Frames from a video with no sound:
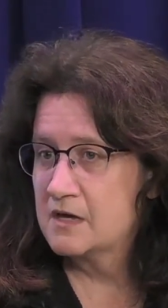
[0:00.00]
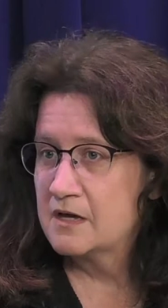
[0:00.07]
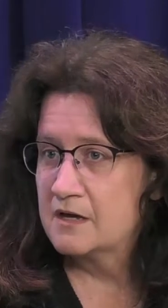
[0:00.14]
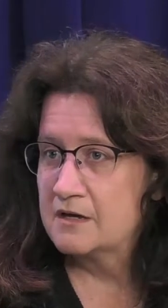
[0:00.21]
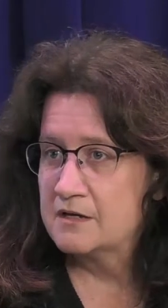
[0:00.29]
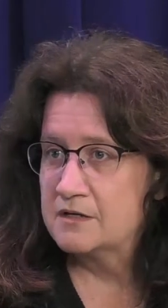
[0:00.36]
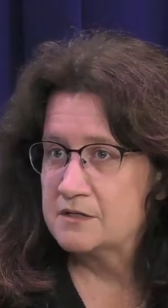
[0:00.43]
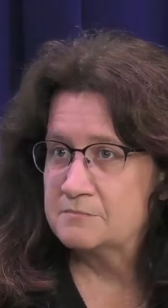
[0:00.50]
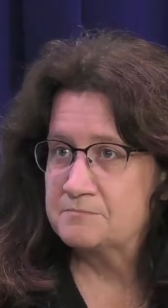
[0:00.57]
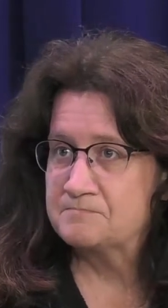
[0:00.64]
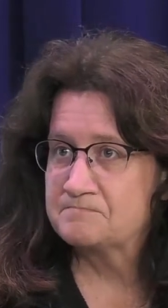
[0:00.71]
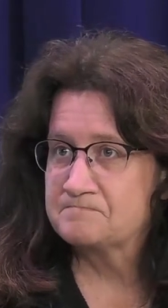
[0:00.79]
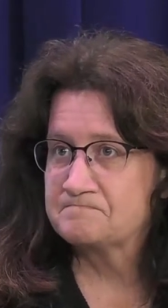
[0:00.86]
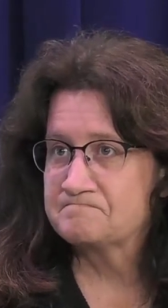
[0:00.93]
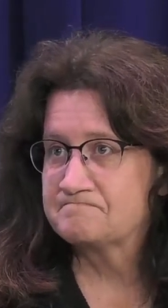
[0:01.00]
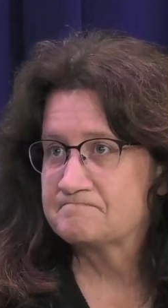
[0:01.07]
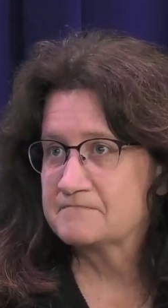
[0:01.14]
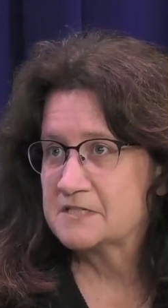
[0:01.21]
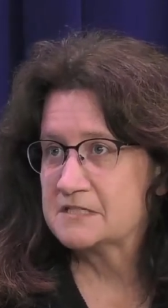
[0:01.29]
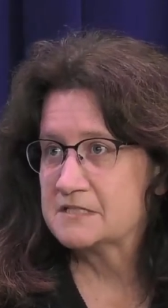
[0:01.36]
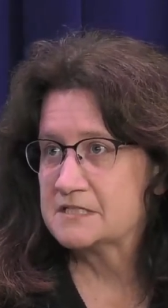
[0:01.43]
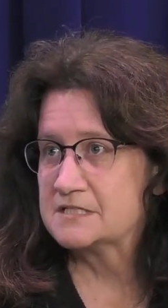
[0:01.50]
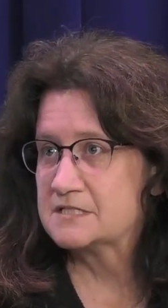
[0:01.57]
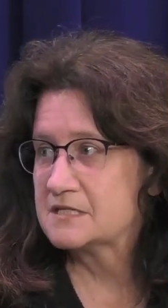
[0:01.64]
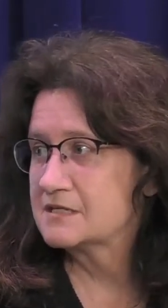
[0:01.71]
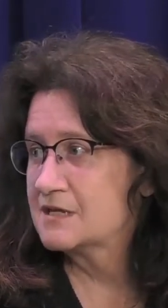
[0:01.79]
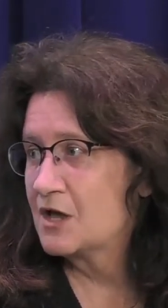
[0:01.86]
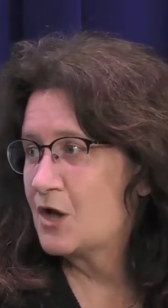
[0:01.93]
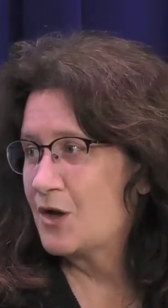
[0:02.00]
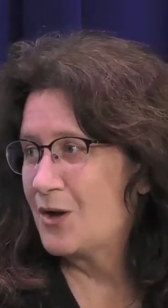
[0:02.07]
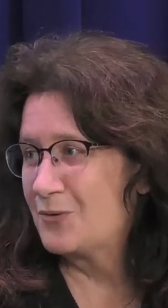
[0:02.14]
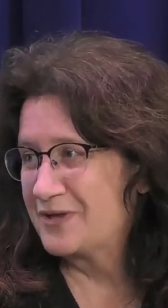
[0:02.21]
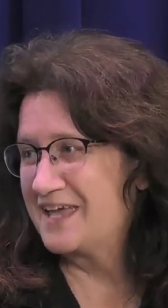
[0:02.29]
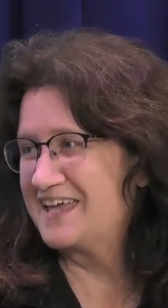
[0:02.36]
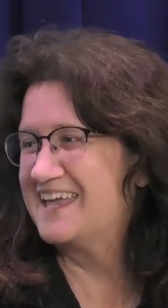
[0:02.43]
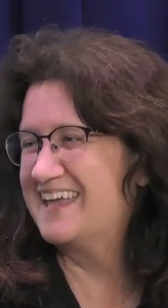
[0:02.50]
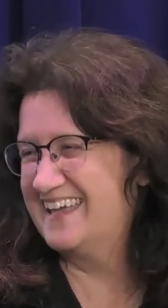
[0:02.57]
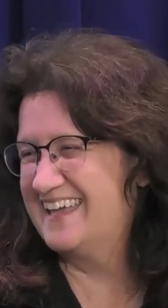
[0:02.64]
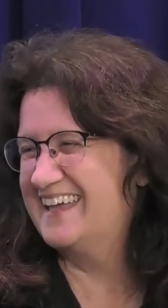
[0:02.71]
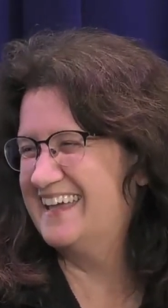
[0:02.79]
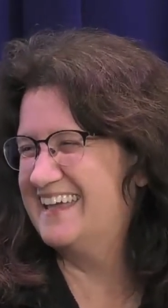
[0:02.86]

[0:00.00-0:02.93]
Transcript: Um, you don't have to name everybody. Okay. It's okay.